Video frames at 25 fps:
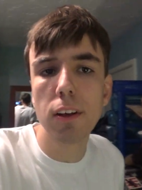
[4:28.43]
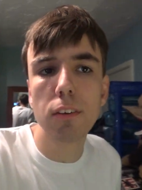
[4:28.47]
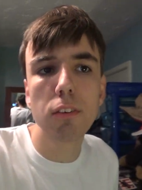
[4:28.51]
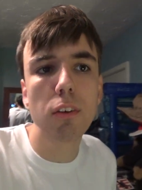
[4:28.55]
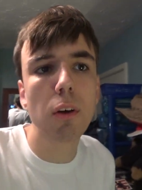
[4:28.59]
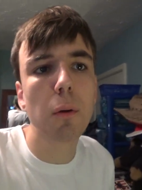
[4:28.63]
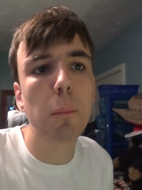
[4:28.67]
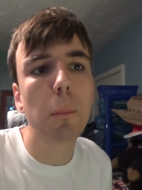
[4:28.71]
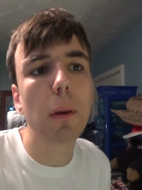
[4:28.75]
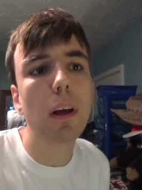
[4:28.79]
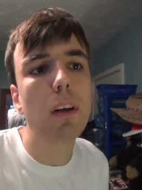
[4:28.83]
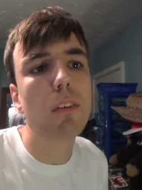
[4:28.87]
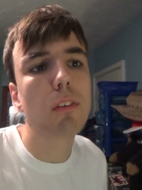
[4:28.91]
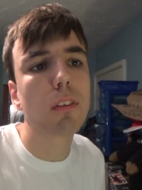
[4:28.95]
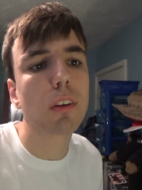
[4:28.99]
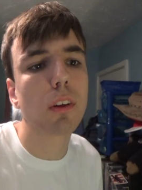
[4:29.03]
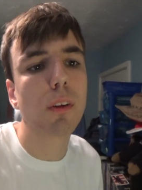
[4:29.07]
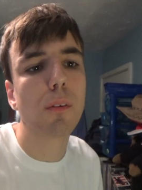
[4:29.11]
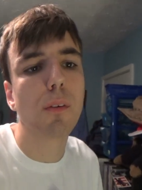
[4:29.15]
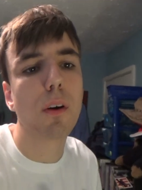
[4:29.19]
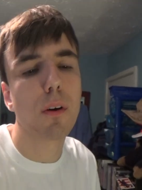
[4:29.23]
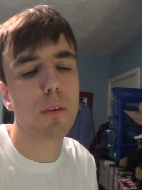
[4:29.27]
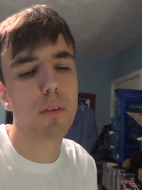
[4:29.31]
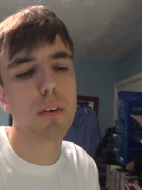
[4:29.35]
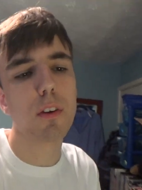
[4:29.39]
So
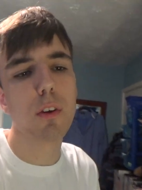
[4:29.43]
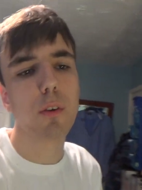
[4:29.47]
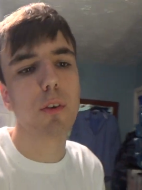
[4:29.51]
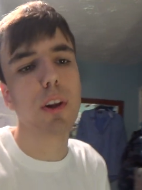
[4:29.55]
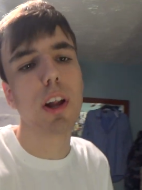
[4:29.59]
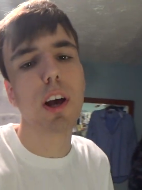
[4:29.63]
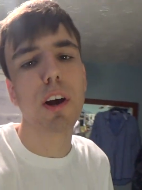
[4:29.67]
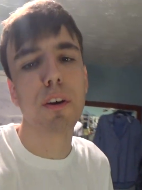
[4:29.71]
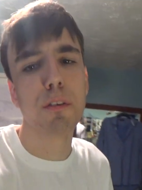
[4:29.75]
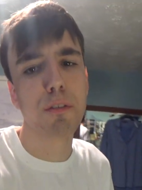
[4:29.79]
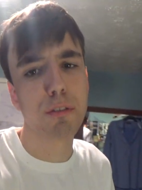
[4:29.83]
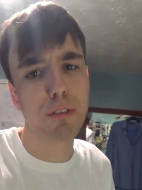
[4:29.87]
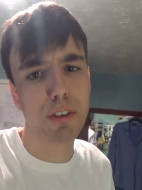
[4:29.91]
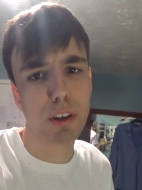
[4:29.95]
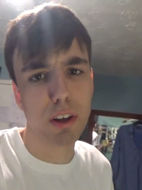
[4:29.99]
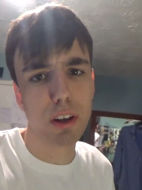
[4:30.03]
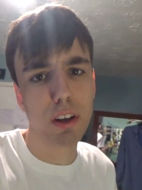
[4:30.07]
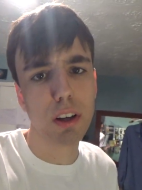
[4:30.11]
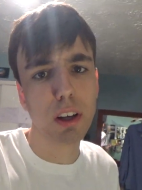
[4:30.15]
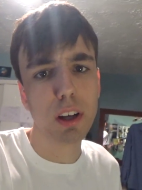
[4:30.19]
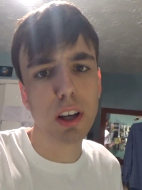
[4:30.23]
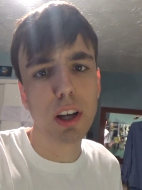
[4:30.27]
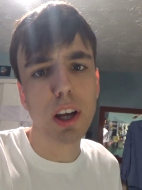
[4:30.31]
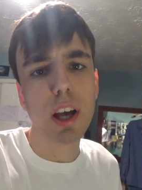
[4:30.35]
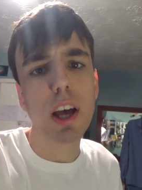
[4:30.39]
basically what we're doing after
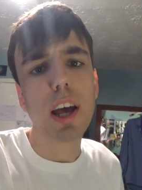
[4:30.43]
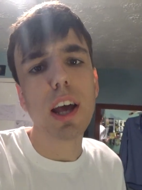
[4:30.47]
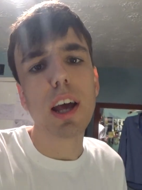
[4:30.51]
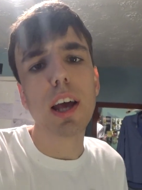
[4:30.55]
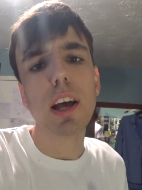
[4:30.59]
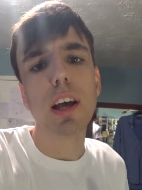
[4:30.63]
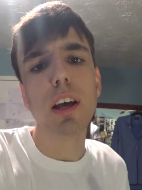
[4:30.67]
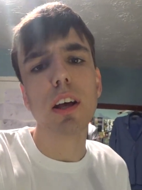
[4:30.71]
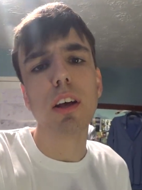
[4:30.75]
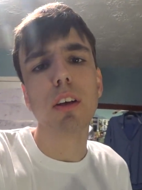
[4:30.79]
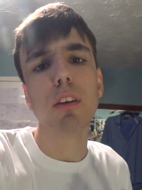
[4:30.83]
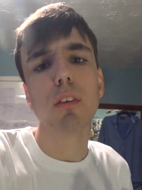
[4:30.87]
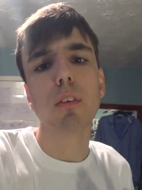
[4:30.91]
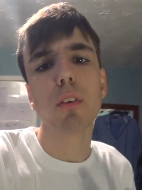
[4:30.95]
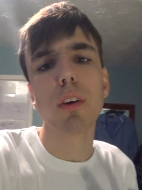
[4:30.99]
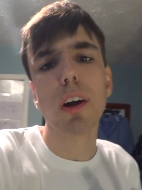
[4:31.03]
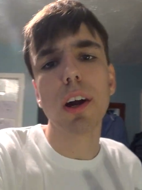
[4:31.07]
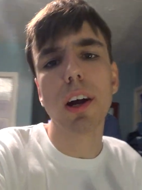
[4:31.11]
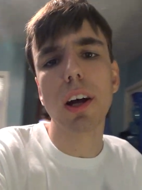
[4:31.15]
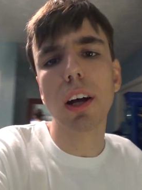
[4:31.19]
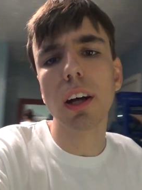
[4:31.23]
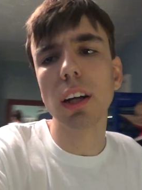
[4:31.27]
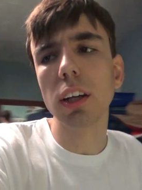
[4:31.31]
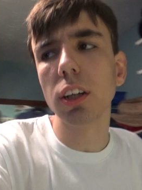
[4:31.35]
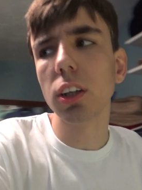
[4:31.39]
is
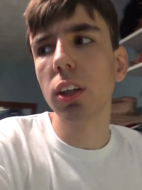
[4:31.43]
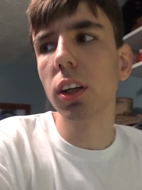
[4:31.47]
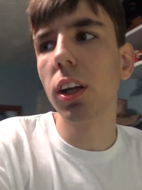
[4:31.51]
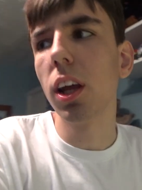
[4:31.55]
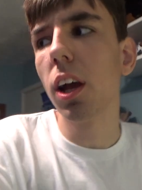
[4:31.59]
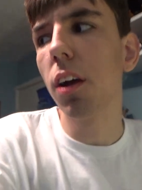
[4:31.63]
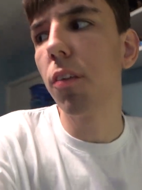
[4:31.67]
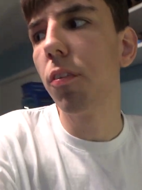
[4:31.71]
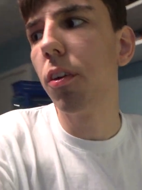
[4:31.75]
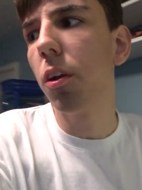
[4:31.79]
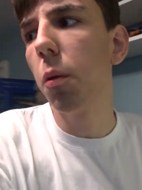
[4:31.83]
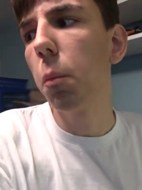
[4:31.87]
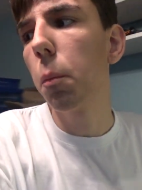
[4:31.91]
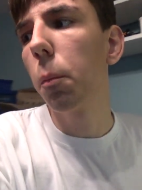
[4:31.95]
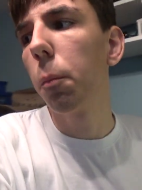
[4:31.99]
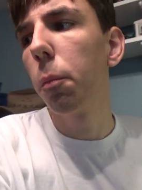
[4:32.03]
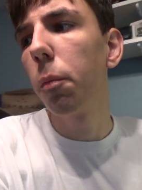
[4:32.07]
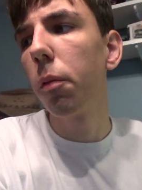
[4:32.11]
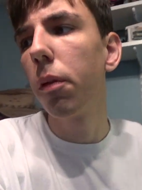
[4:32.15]
we're actually having a